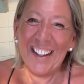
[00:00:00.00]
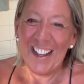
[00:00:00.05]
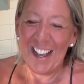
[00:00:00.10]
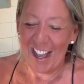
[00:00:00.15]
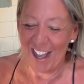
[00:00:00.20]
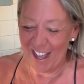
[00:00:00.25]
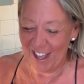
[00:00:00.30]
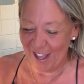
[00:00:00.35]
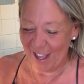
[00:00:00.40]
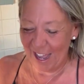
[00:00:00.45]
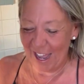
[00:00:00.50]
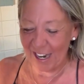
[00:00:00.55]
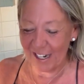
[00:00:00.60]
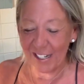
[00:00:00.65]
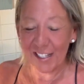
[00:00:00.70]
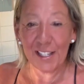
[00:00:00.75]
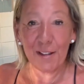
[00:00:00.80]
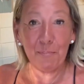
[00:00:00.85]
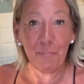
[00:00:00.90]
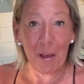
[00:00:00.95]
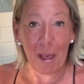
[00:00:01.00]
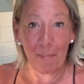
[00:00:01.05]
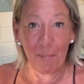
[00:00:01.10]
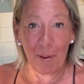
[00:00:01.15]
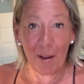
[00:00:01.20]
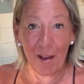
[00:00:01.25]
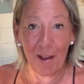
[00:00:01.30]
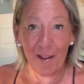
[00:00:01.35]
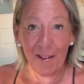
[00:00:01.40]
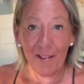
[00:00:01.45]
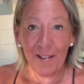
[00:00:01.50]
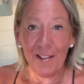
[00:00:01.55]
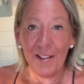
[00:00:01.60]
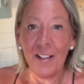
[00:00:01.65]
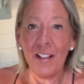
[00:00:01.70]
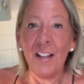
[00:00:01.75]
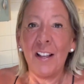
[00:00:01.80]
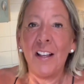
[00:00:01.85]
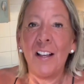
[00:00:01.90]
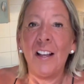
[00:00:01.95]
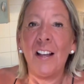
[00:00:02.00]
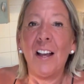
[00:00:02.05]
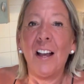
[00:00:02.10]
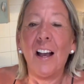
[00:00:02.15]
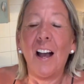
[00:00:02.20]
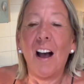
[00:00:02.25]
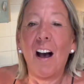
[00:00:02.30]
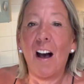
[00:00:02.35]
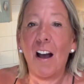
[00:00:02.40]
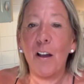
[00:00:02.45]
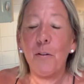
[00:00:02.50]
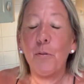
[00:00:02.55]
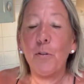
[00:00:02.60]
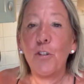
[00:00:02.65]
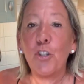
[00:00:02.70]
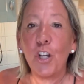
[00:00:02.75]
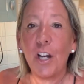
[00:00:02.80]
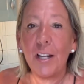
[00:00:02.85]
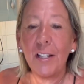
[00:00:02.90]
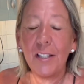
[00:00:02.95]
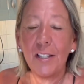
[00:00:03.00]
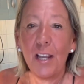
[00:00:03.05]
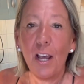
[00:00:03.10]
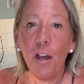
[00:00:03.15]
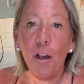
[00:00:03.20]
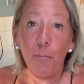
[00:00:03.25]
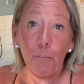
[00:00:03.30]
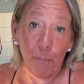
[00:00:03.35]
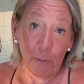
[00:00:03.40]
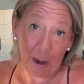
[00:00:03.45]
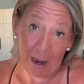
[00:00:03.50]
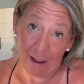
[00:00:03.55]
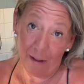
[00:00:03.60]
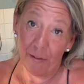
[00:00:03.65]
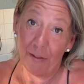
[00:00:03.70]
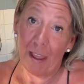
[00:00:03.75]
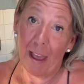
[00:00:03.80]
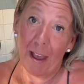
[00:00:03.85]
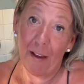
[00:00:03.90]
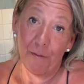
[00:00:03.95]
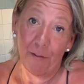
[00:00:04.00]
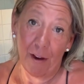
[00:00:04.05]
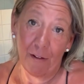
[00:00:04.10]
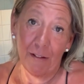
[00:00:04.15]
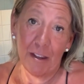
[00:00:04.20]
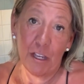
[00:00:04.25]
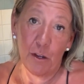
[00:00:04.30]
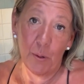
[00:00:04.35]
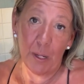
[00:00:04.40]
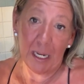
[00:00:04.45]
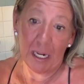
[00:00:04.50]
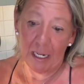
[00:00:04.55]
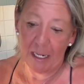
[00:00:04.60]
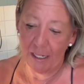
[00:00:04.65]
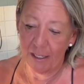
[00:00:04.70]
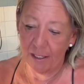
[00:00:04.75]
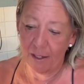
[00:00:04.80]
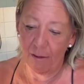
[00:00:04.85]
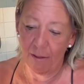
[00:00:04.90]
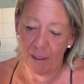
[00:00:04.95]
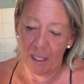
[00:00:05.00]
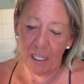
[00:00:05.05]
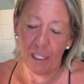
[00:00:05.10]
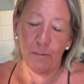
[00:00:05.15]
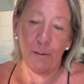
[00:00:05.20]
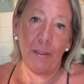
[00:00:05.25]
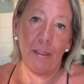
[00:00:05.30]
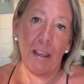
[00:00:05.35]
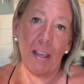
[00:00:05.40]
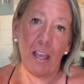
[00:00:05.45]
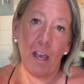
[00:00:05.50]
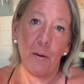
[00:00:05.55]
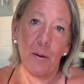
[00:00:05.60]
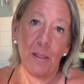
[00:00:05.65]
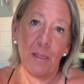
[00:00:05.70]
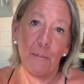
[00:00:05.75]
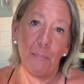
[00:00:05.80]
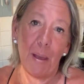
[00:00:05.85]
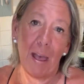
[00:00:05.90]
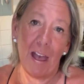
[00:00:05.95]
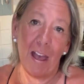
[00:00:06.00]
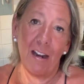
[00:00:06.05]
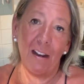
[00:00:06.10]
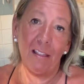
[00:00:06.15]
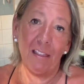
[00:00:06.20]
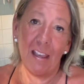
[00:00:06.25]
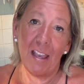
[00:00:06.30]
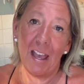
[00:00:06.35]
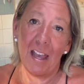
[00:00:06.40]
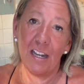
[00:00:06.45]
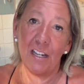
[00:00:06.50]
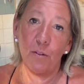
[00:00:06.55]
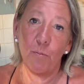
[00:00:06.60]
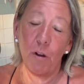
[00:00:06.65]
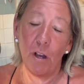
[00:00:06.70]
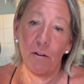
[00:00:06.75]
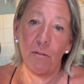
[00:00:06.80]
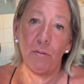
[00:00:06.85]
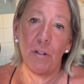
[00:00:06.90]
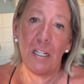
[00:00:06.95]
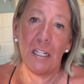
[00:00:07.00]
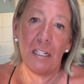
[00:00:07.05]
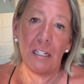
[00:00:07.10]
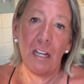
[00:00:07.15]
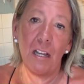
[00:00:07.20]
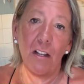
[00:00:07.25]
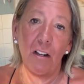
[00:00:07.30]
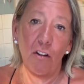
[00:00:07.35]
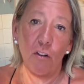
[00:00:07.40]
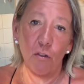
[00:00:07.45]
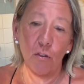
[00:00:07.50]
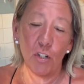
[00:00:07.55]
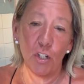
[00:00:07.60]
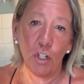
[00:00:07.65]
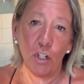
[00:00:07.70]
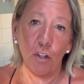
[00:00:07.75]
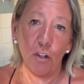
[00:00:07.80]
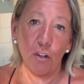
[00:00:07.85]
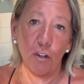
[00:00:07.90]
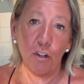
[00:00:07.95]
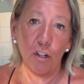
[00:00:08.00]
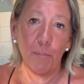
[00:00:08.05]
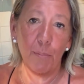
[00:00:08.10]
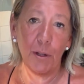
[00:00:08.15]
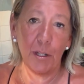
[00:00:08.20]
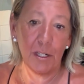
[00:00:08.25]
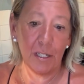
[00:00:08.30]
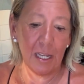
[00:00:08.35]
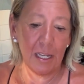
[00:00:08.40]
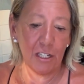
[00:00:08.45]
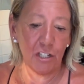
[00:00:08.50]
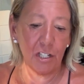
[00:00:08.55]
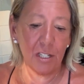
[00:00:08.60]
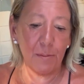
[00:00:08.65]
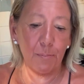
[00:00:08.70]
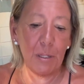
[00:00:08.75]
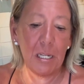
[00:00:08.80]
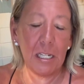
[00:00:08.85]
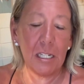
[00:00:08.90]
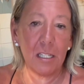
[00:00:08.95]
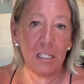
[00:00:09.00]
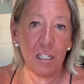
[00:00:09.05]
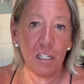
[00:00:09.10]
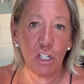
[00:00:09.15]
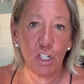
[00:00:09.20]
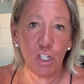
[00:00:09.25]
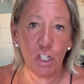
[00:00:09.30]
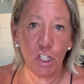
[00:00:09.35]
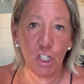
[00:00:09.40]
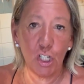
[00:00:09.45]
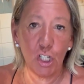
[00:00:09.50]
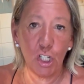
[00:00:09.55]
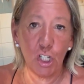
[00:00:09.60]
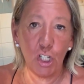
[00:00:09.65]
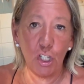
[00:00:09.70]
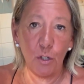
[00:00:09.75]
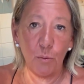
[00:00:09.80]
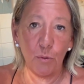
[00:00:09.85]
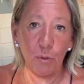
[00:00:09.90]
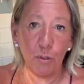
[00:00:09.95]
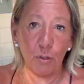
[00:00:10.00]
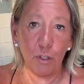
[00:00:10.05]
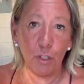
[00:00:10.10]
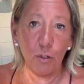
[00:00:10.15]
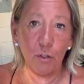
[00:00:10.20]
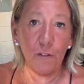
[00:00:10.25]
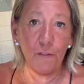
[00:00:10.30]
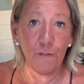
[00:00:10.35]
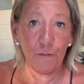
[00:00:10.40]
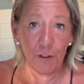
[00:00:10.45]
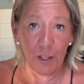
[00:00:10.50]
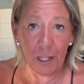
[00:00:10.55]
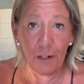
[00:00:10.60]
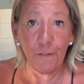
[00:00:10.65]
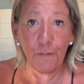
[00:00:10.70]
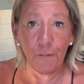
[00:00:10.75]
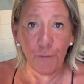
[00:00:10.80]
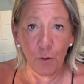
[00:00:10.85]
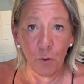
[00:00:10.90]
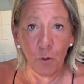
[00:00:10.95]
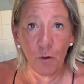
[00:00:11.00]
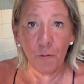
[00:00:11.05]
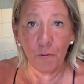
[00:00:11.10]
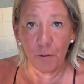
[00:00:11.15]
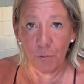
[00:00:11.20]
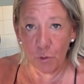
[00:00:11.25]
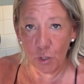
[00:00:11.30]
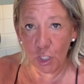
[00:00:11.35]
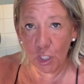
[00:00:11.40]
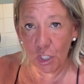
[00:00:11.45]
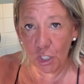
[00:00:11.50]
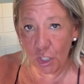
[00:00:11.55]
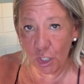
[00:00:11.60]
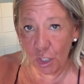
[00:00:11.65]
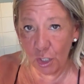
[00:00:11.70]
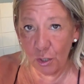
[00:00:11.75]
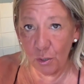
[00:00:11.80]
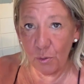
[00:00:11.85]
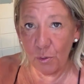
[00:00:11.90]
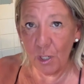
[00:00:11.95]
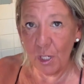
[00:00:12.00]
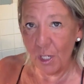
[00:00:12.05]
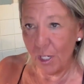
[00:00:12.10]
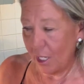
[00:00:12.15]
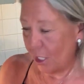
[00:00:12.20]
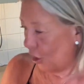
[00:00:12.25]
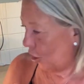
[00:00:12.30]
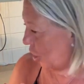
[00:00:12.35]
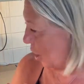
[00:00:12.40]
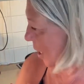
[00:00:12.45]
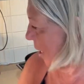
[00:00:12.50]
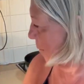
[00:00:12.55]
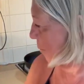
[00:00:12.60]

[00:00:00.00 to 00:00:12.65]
And some pepper. I will just brown that very quickly. So these, when they go in the pan at the end, won't need long to cook, but it just means that you can feed 4 from just 2 chicken